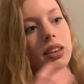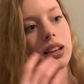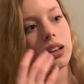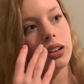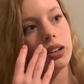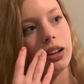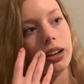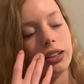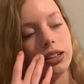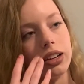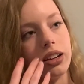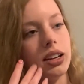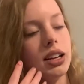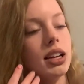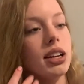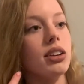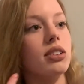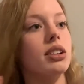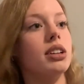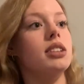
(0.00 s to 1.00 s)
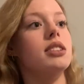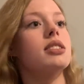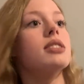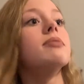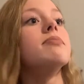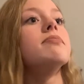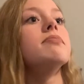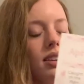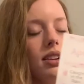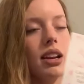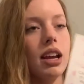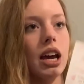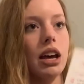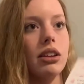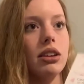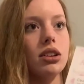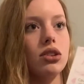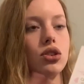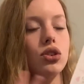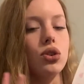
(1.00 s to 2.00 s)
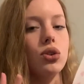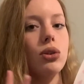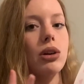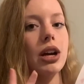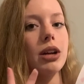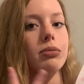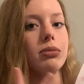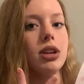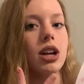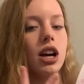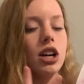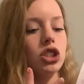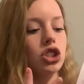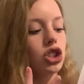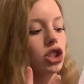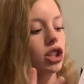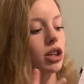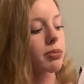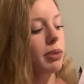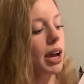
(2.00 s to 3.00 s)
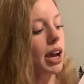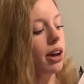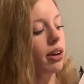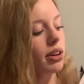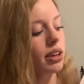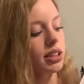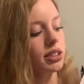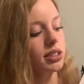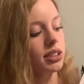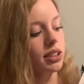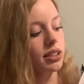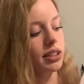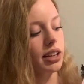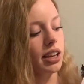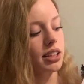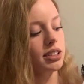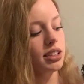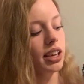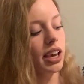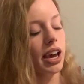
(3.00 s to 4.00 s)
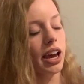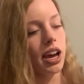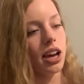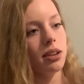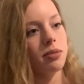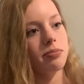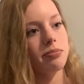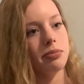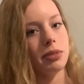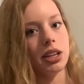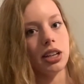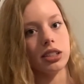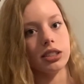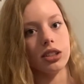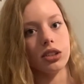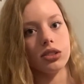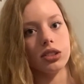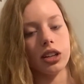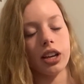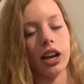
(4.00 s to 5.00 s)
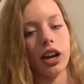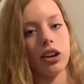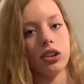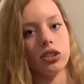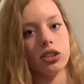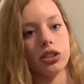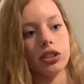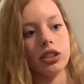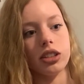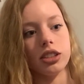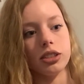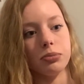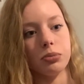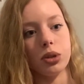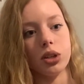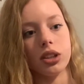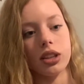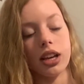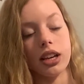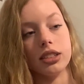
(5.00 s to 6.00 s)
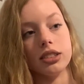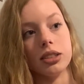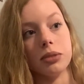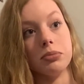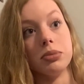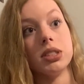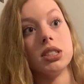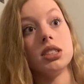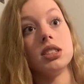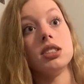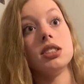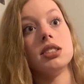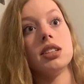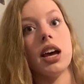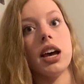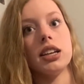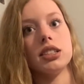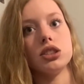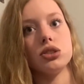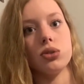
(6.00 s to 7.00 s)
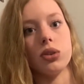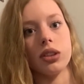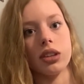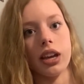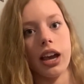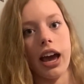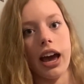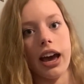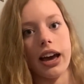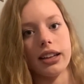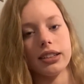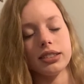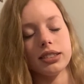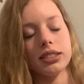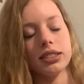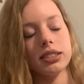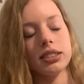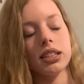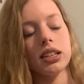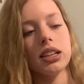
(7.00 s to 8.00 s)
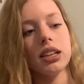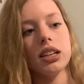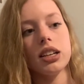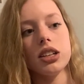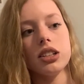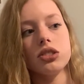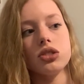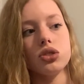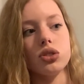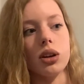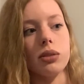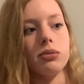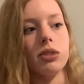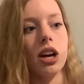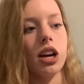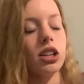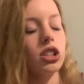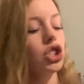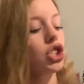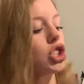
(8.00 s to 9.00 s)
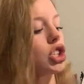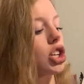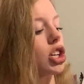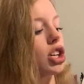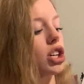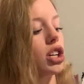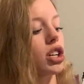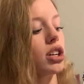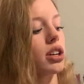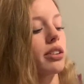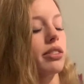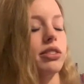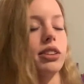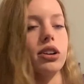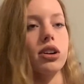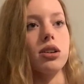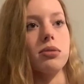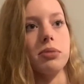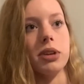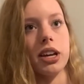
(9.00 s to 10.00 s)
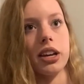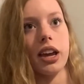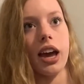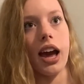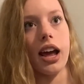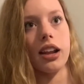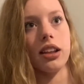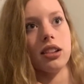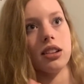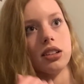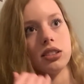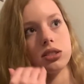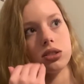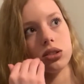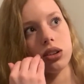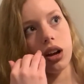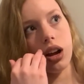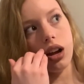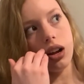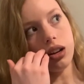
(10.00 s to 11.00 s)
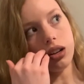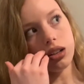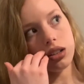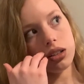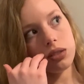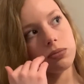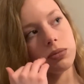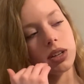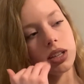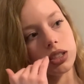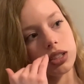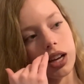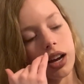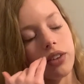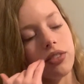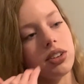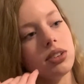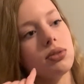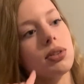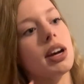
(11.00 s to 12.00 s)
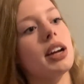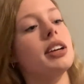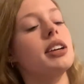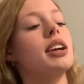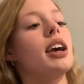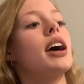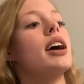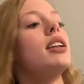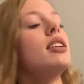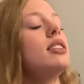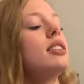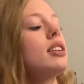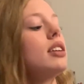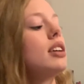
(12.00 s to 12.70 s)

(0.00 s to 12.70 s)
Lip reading: England. Now the 2 I'm not sure about is Contains a Cat, because there's a character in this book that is obsessed with cats. So I'm not sure if there will be a cat in this or not because I haven't read it yet.